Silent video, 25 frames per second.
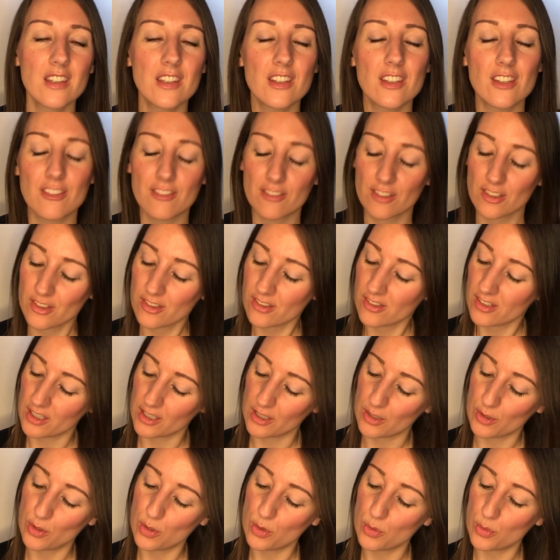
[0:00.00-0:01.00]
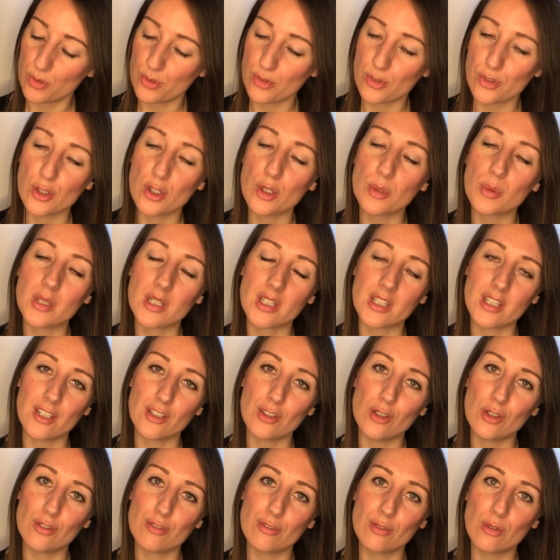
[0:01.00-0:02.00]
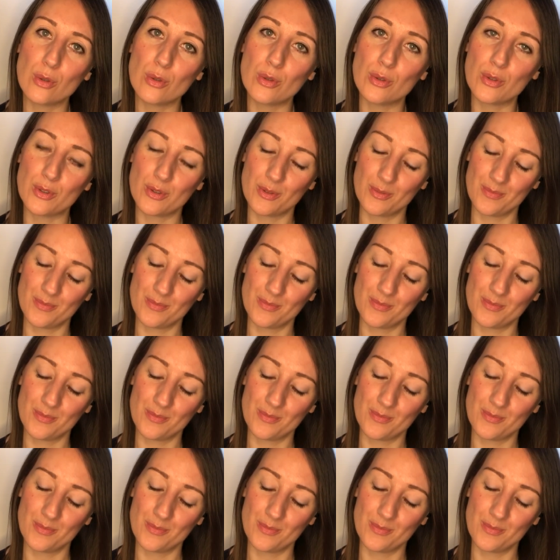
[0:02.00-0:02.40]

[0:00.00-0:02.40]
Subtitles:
The first thing I always do when I get a new phone